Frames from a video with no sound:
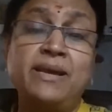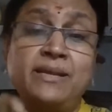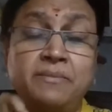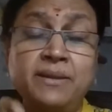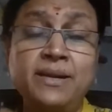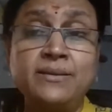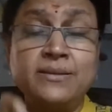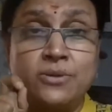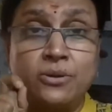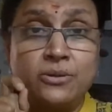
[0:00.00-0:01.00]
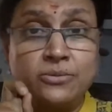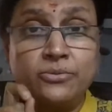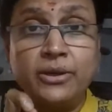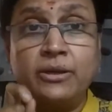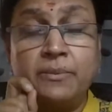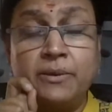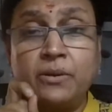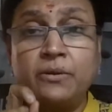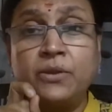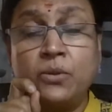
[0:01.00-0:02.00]
Mathematics is also going to
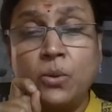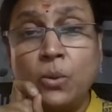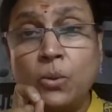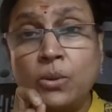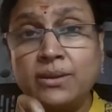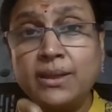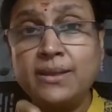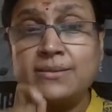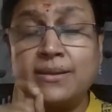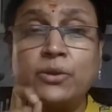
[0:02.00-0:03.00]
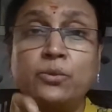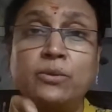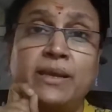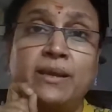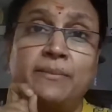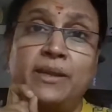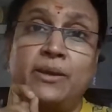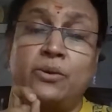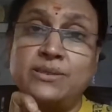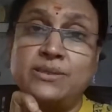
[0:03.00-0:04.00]
be one of the core things that you will be
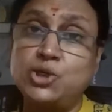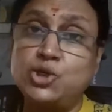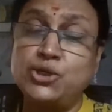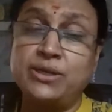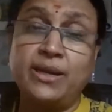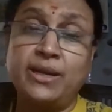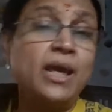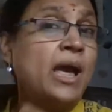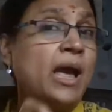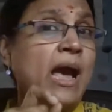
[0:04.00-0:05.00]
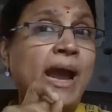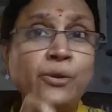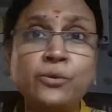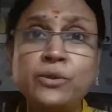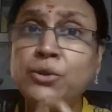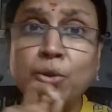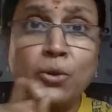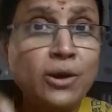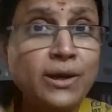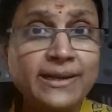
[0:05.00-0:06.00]
coming across in engineering. I know that
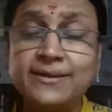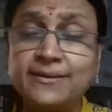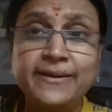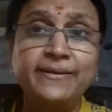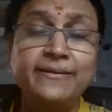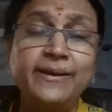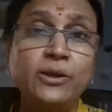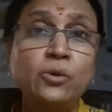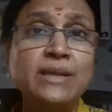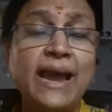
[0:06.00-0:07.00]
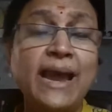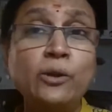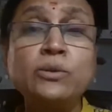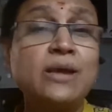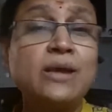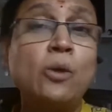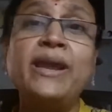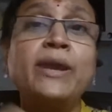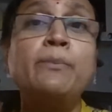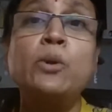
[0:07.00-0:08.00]
you're all in third year. I
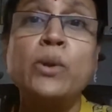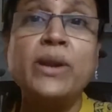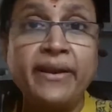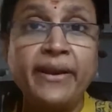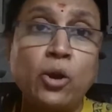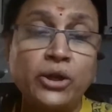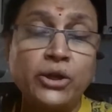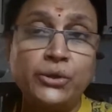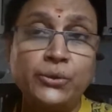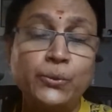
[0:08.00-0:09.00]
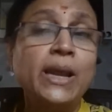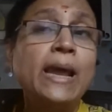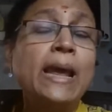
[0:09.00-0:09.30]
sound like a broken record to you.